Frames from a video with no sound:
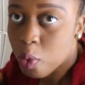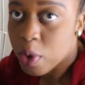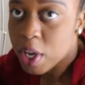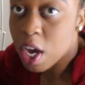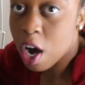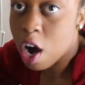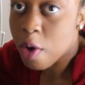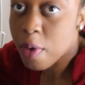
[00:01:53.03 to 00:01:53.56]

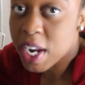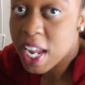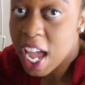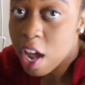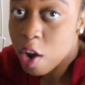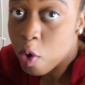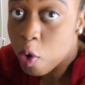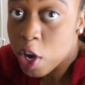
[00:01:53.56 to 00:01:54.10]
We already
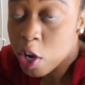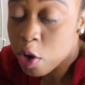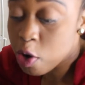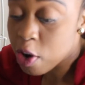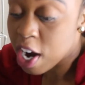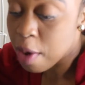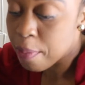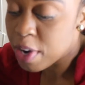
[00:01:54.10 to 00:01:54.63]
had oil
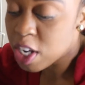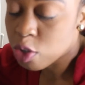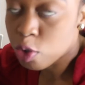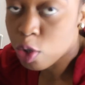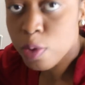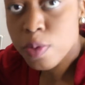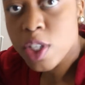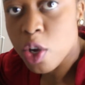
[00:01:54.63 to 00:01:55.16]
on our
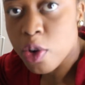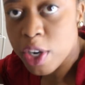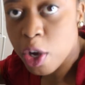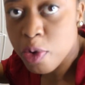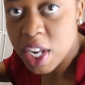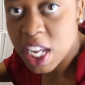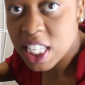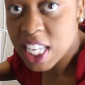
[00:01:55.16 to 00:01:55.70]
mushrooms, so no
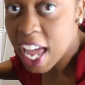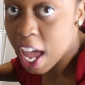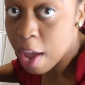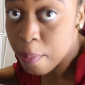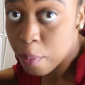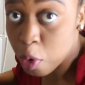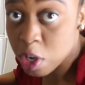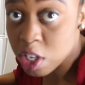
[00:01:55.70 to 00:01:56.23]
need to
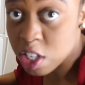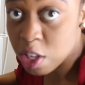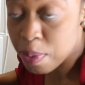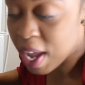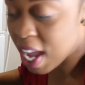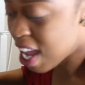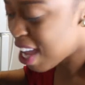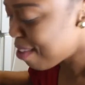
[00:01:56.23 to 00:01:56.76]
add more to the
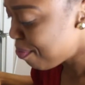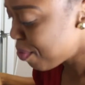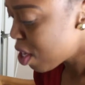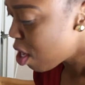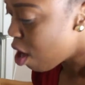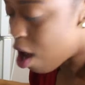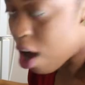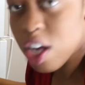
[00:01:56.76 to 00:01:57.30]

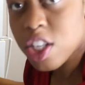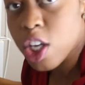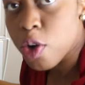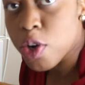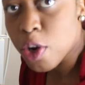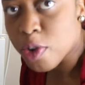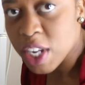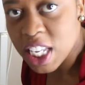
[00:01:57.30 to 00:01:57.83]
pan. Also,
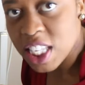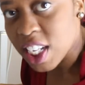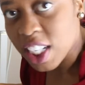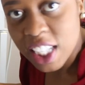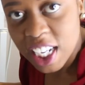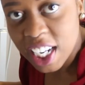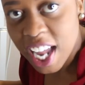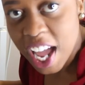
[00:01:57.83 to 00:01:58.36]
no need to
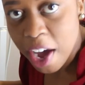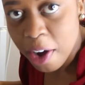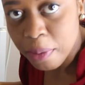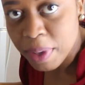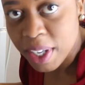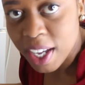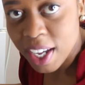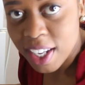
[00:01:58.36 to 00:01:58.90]
clean it out
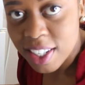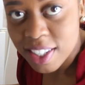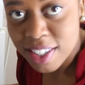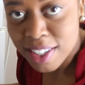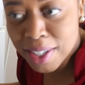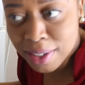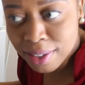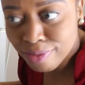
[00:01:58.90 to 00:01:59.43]
because
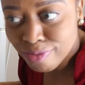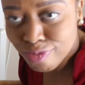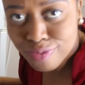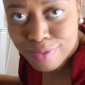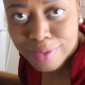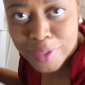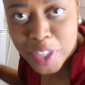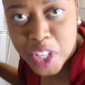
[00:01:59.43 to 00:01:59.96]

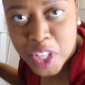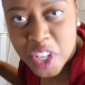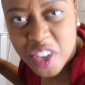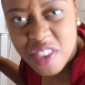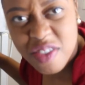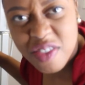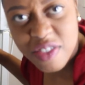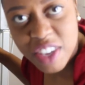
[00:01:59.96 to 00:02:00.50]

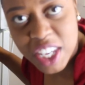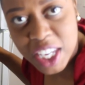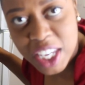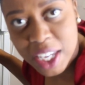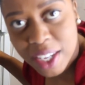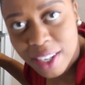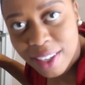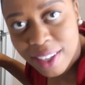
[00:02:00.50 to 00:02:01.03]

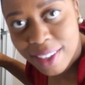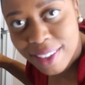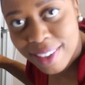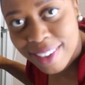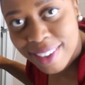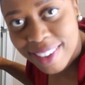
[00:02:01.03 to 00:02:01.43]
vegan.